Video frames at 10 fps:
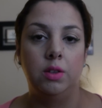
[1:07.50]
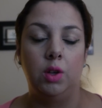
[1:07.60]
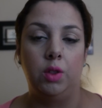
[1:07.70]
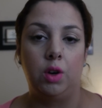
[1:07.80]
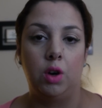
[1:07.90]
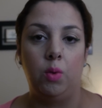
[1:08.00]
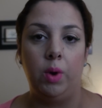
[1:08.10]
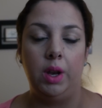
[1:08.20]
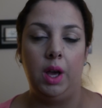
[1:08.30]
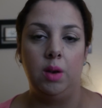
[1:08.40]
so the girl
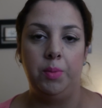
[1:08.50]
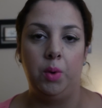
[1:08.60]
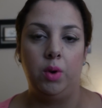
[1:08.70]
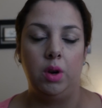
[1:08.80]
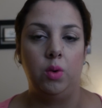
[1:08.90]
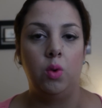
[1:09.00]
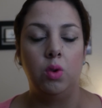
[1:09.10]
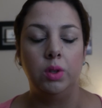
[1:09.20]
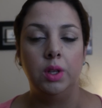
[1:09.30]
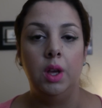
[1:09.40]
went ahead and put one on
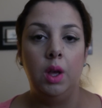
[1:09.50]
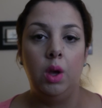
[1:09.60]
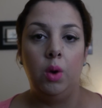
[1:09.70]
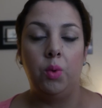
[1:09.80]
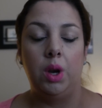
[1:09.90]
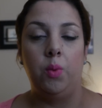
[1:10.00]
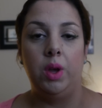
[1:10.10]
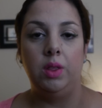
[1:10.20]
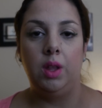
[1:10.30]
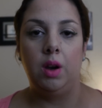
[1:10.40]
hold. When I
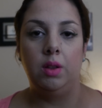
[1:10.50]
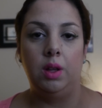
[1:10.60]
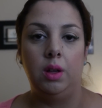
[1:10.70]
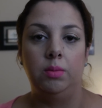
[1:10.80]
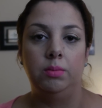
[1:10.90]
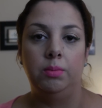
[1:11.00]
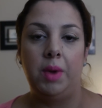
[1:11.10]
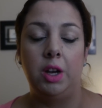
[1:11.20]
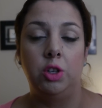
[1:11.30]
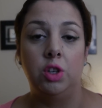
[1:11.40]
went there, the
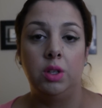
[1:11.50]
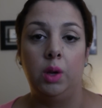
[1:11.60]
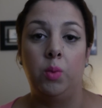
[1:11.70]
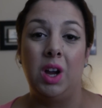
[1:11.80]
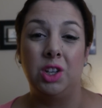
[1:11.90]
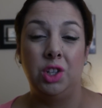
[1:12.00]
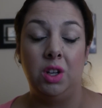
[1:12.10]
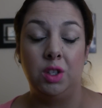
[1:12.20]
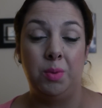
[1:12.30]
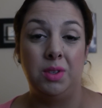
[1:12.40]
manager's like, we're actually
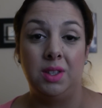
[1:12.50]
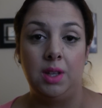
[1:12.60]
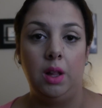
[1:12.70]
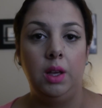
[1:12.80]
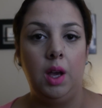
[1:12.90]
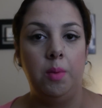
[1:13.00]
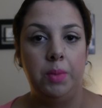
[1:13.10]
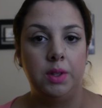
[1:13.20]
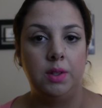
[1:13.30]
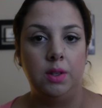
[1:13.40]
not supposed to sell it yet,
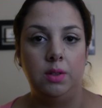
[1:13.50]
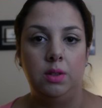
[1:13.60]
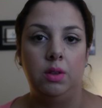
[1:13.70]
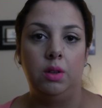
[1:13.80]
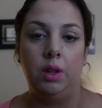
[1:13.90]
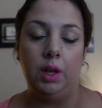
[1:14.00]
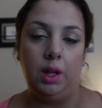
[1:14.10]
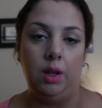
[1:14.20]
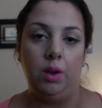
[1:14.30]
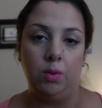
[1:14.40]
but since the
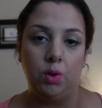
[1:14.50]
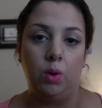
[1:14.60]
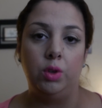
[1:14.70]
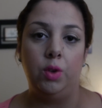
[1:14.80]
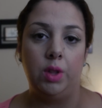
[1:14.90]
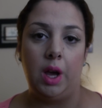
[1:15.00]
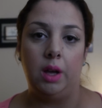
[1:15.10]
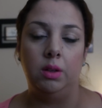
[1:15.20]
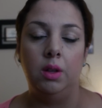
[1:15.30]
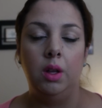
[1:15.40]
lady, told you
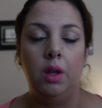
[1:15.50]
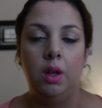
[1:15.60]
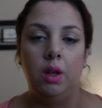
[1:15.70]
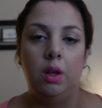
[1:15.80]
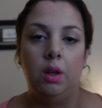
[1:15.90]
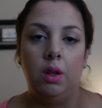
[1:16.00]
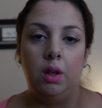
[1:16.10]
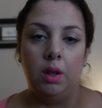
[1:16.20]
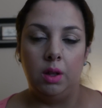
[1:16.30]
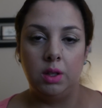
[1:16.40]
that
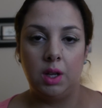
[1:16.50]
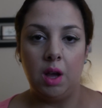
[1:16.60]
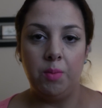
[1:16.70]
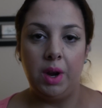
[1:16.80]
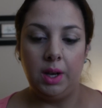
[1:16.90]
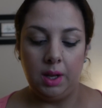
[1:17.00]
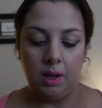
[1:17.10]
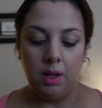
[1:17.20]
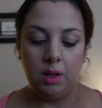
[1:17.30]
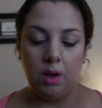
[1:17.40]
to come right
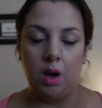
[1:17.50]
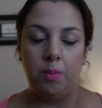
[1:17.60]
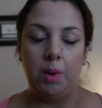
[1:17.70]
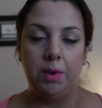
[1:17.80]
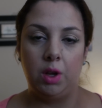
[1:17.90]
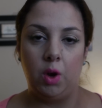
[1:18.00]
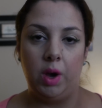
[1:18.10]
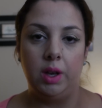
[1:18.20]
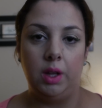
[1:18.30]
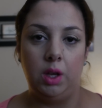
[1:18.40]
in, I'm gonna go
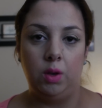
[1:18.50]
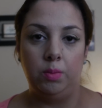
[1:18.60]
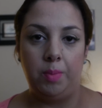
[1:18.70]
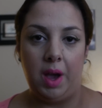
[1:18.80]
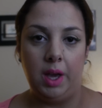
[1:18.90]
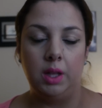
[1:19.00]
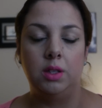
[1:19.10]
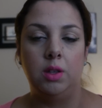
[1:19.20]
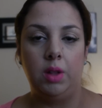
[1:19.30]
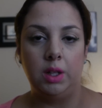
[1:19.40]
ahead and let you buy it.
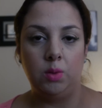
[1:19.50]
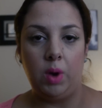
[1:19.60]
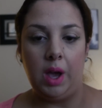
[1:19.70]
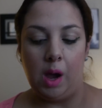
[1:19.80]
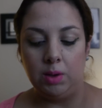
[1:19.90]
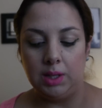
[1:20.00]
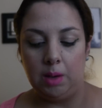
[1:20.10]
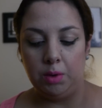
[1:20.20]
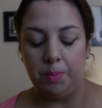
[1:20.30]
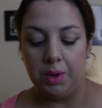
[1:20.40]
So that's why I was
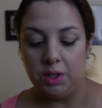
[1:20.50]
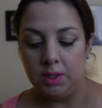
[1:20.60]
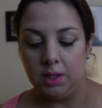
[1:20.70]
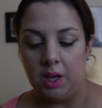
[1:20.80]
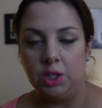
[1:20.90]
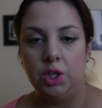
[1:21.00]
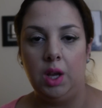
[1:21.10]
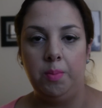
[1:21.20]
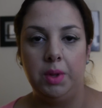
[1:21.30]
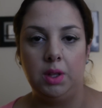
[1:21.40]
able to purchase it
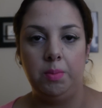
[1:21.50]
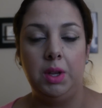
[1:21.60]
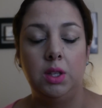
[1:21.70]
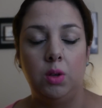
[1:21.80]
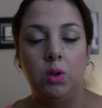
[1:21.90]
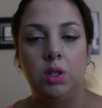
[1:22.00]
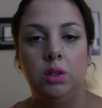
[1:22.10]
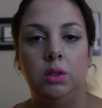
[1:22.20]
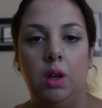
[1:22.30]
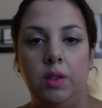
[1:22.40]
yesterday, but they'll be sold
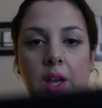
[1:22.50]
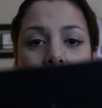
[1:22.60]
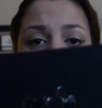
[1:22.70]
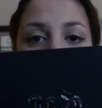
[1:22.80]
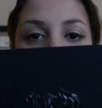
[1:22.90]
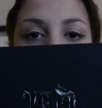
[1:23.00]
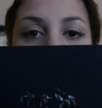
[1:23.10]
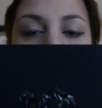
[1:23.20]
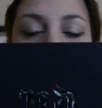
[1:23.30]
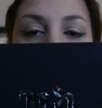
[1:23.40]
on the 18th
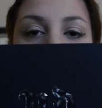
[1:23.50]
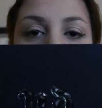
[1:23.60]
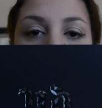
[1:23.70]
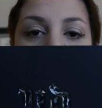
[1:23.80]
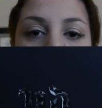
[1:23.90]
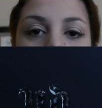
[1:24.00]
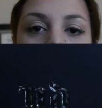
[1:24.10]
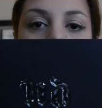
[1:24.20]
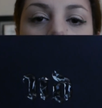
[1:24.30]
Macys counters,